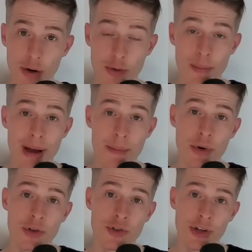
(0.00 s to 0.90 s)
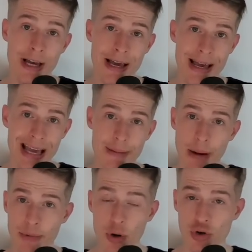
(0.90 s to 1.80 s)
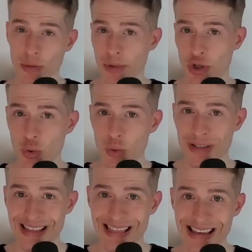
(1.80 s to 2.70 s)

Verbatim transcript: of how members in my program used